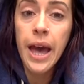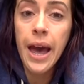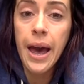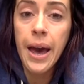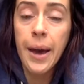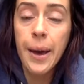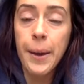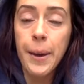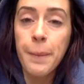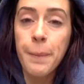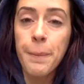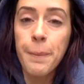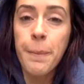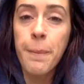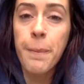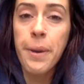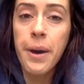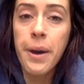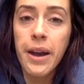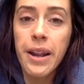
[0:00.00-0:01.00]

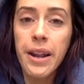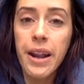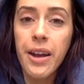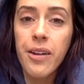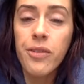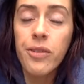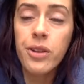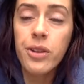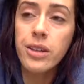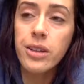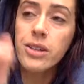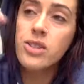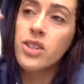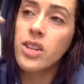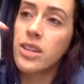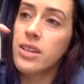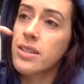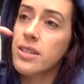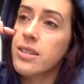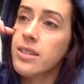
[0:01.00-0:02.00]
But I really
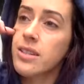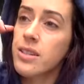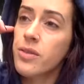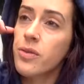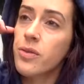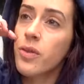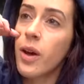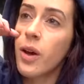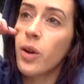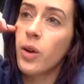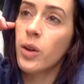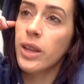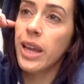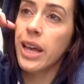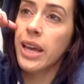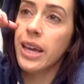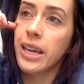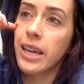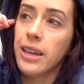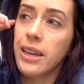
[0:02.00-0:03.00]
just felt
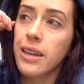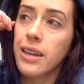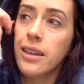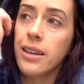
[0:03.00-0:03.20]
like